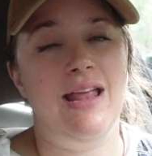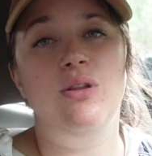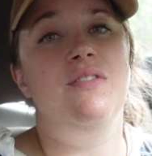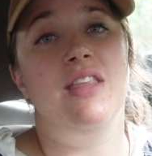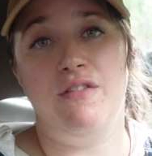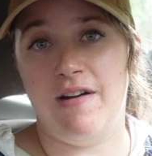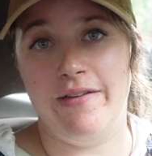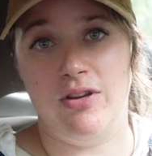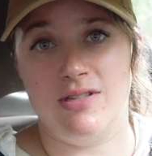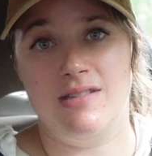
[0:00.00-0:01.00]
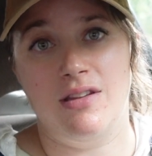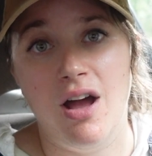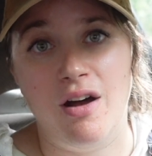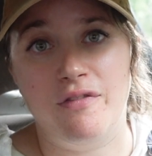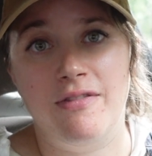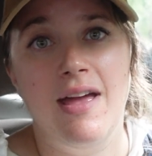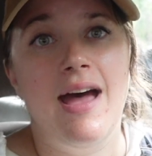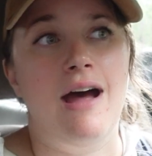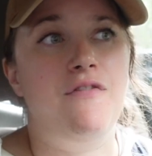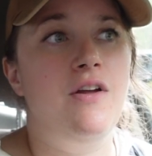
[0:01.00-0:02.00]
I don't even think 5 years is enough.
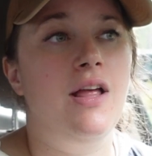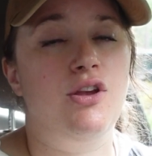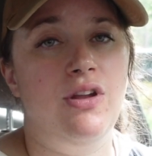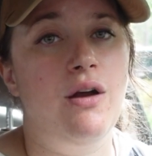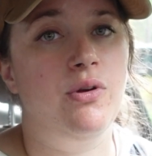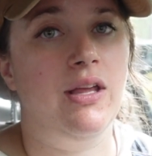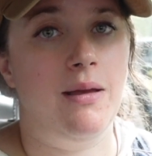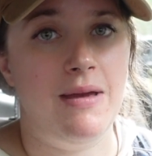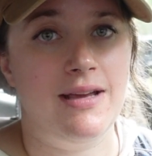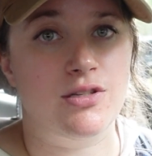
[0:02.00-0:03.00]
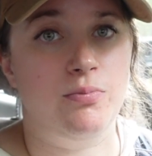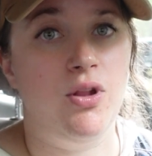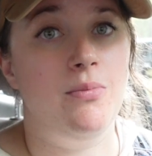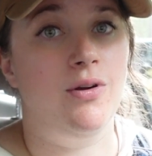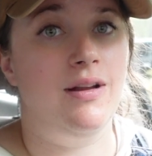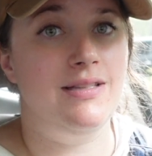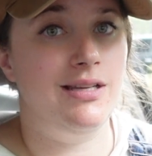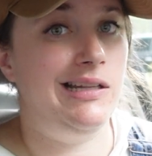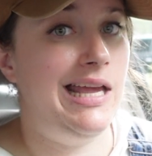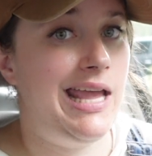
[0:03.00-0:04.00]
I feel like you're not really a master plumber
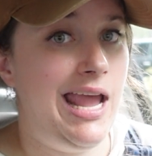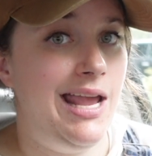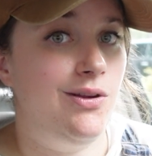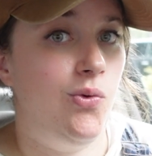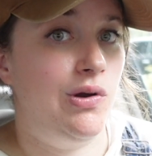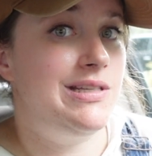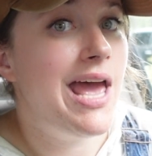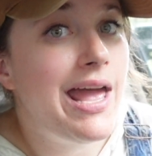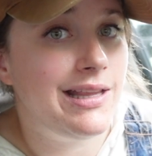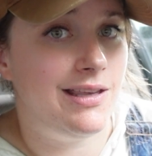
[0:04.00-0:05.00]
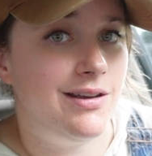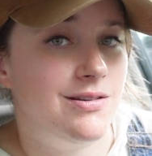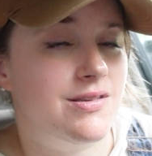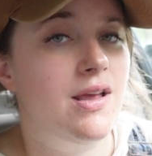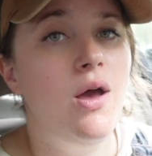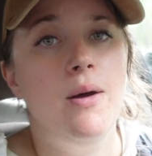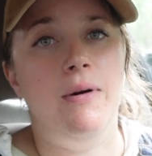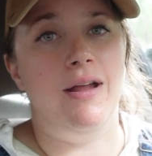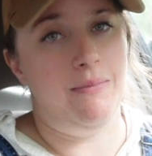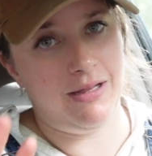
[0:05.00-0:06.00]
until like 8 or 10 years.
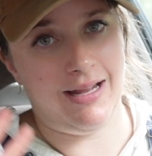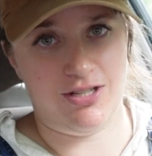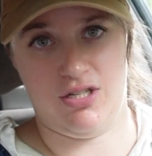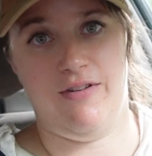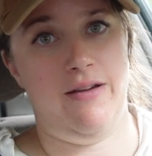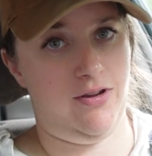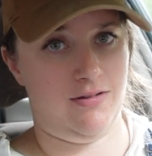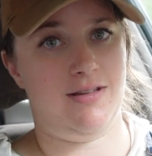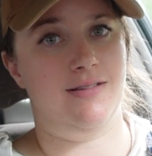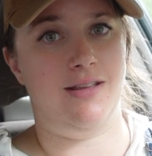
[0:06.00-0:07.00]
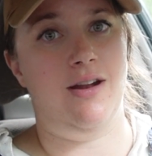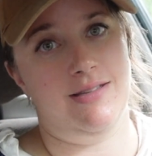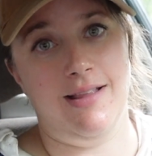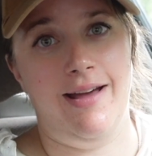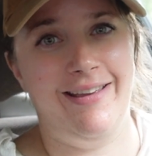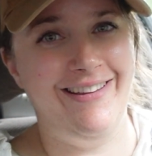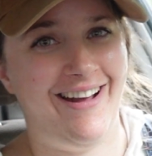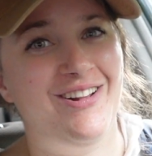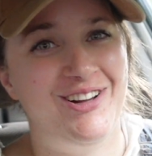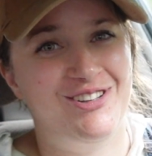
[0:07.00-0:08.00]
But I'm glad it's just 5 years because, you know, it's a lot.
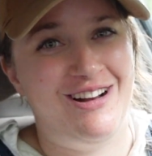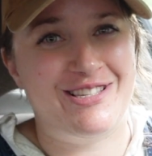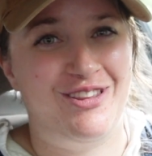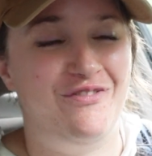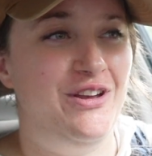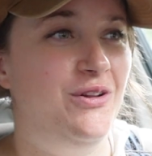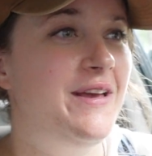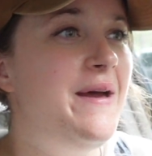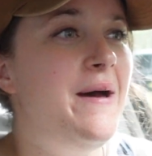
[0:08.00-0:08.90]
I'll learn the rest on the field.